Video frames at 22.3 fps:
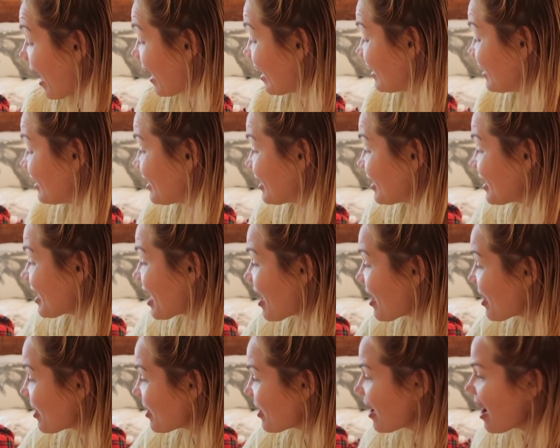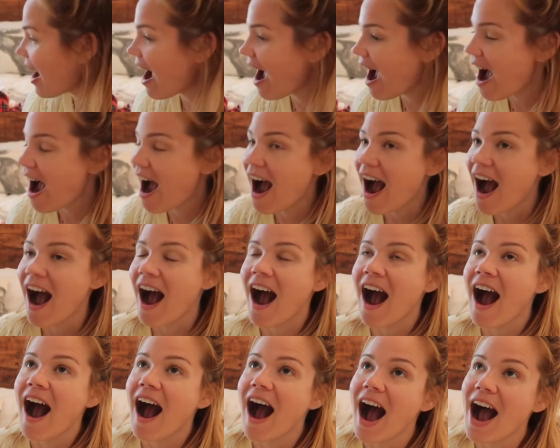and so
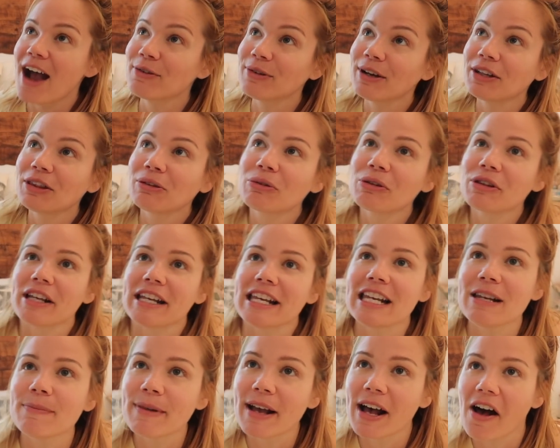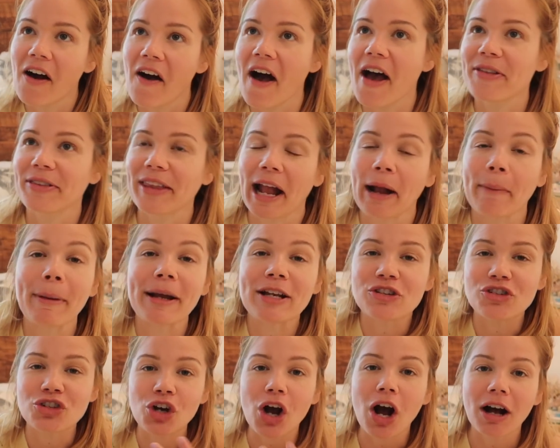I read through the email and like my
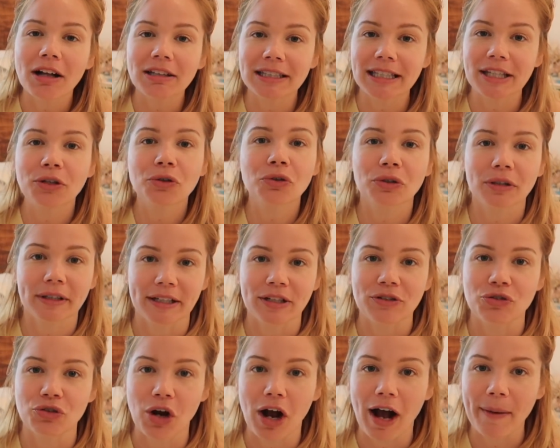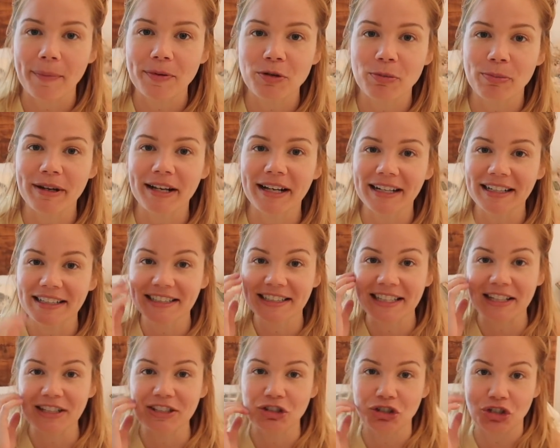jaw literally dropped
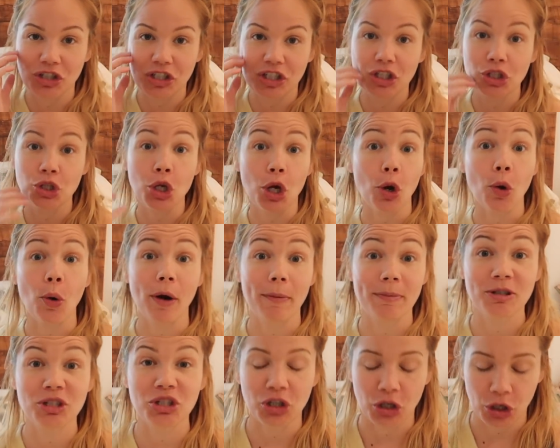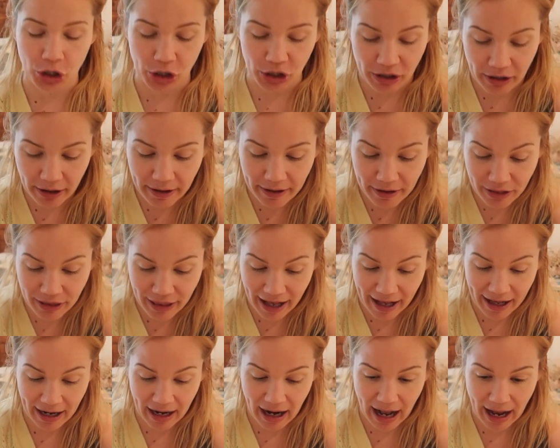because it's just so absurd
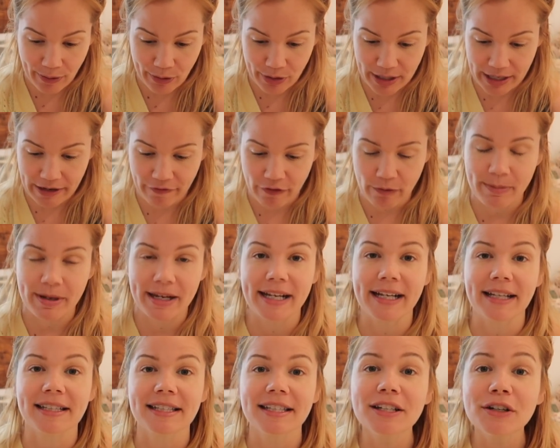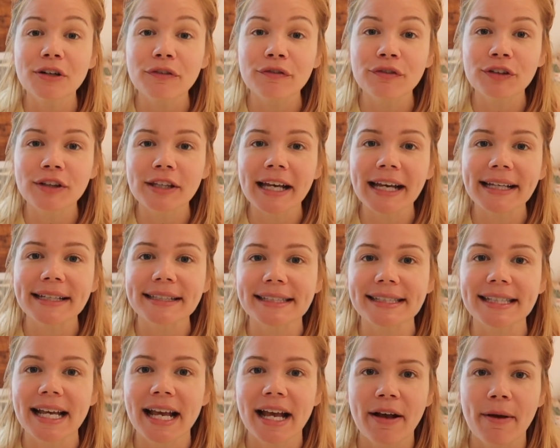that I would even be considered for
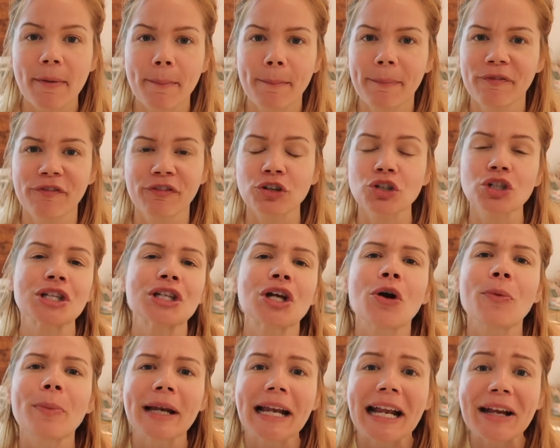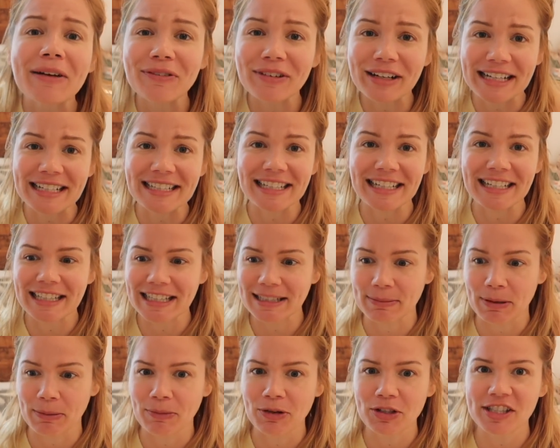this for so many
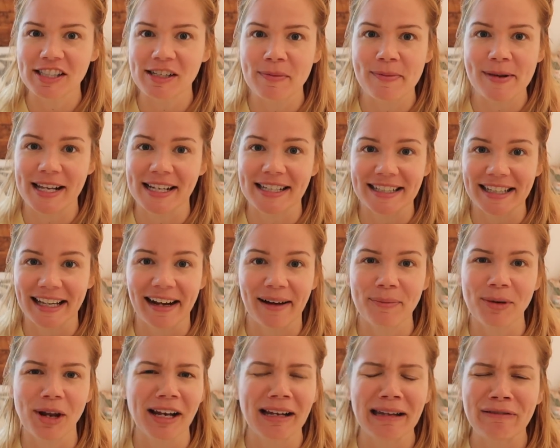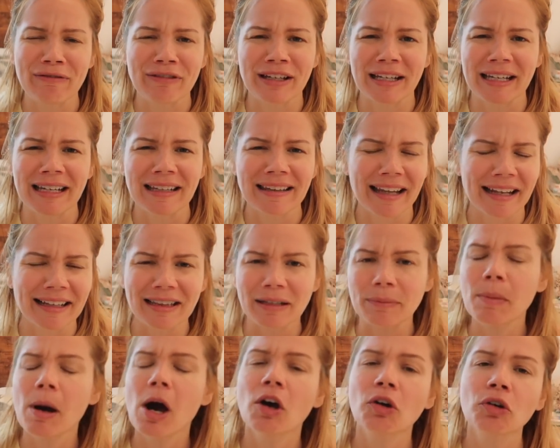reasons, but mostly because like I'm not even in like
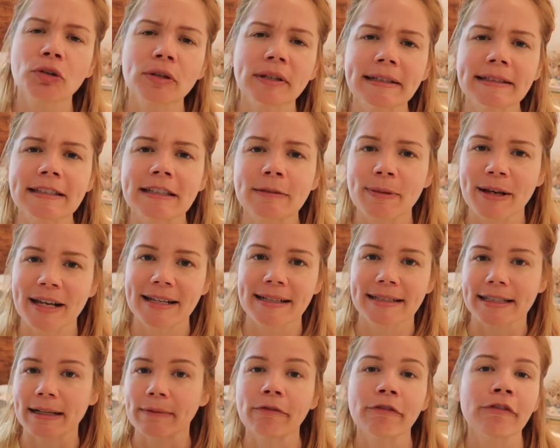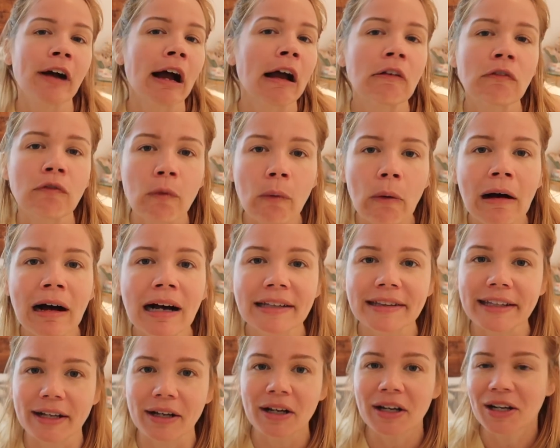the modeling space. I'm
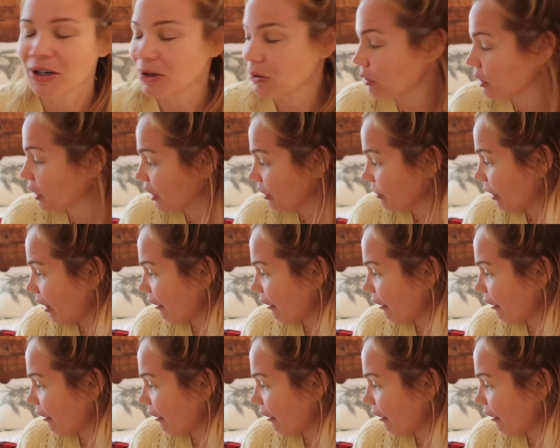5'1, like what do you